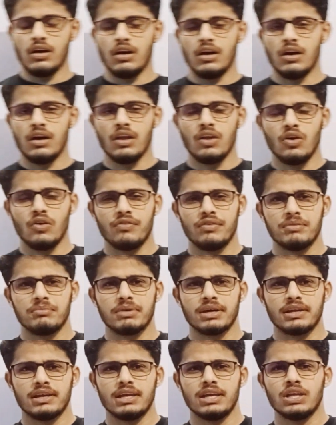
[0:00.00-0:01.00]
Hello
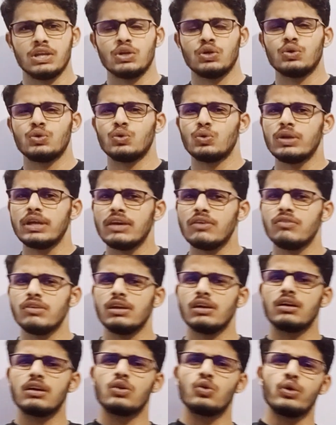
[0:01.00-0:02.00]
everybody. Today
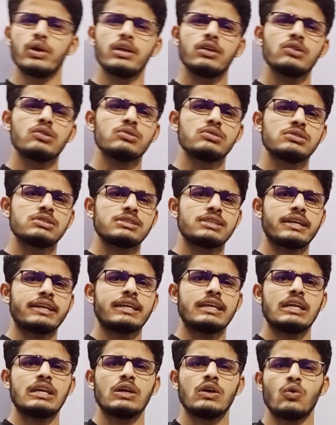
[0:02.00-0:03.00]
we are going to
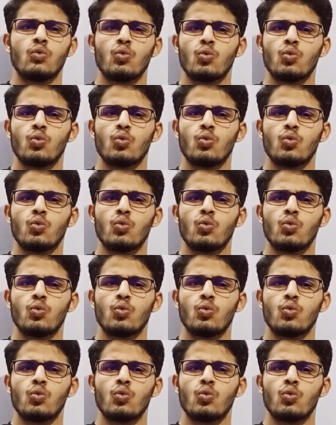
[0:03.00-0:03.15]
study